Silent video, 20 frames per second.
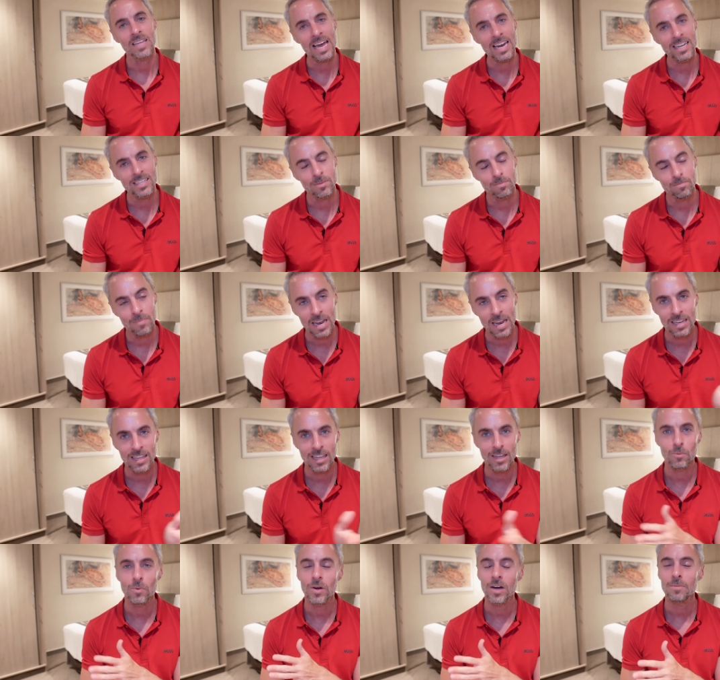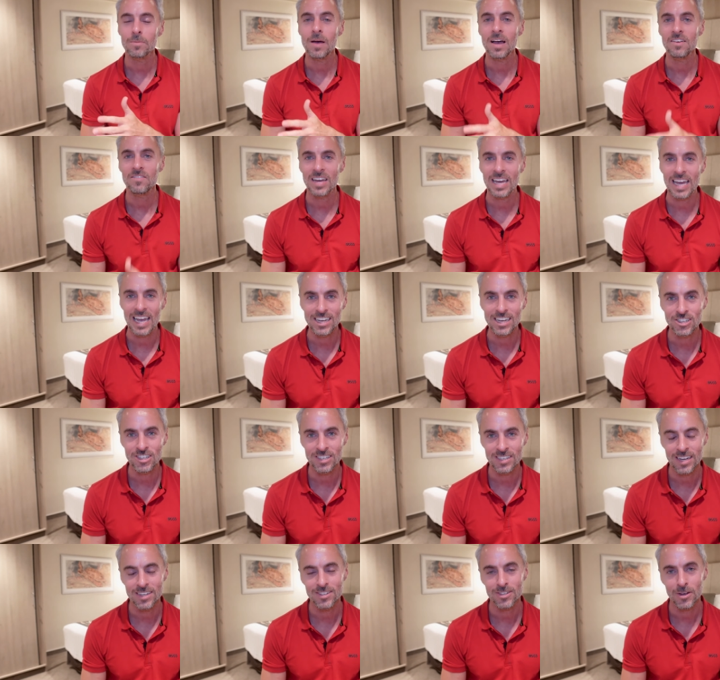That is mainly where my vacation
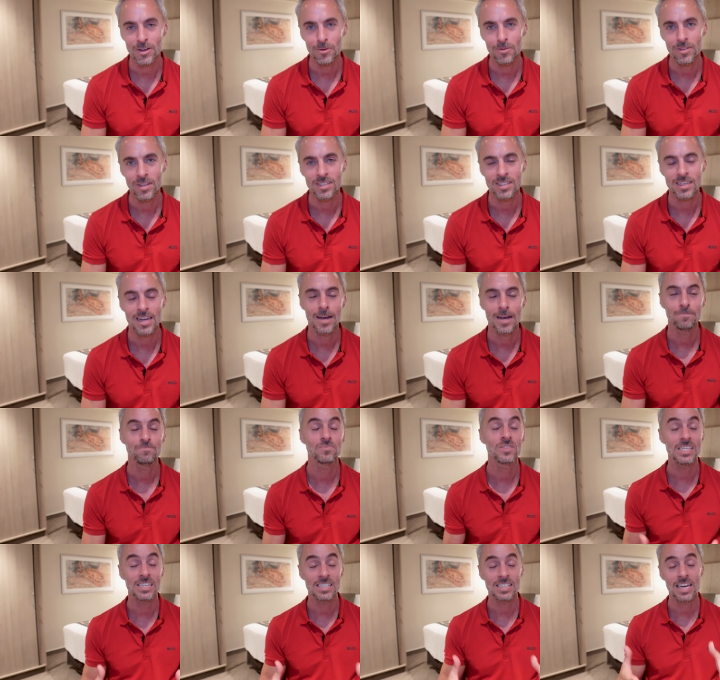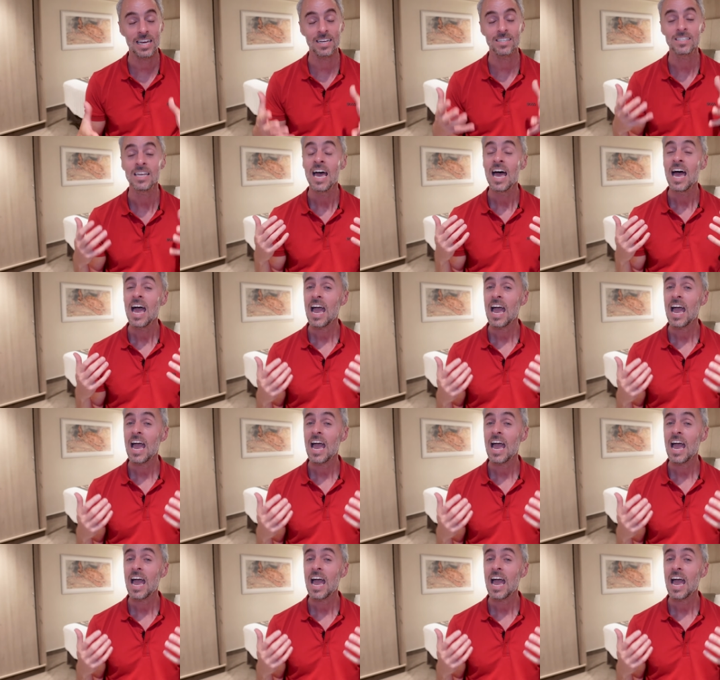days go these days.